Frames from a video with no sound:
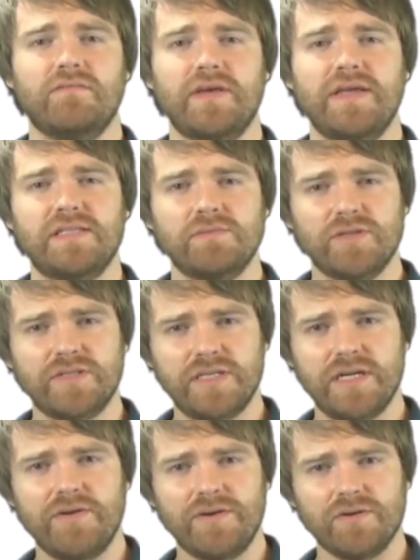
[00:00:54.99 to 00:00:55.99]
It's a
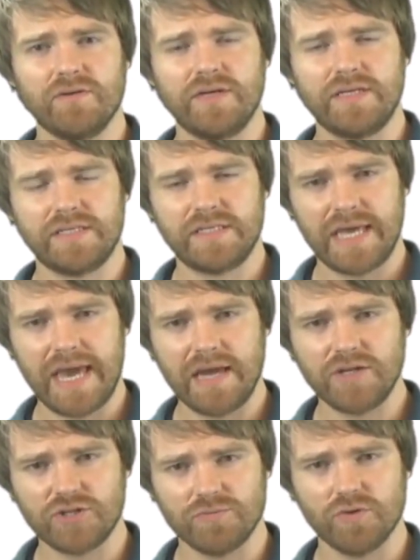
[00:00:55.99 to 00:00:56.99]
material, it's
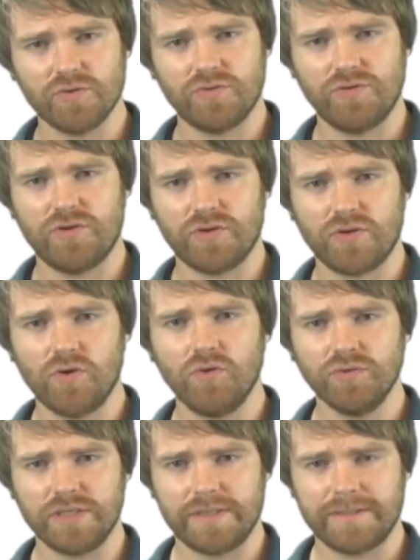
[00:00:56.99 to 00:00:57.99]
tangible, you can
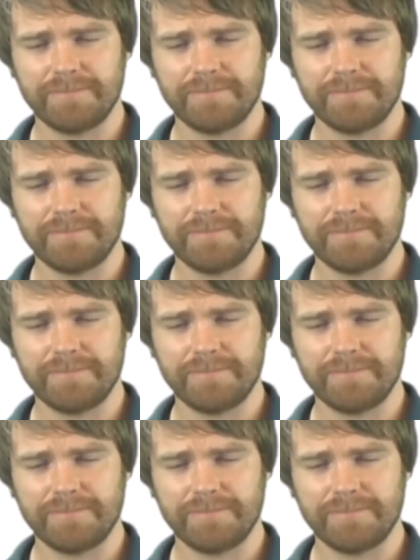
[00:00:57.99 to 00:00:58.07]
hold it.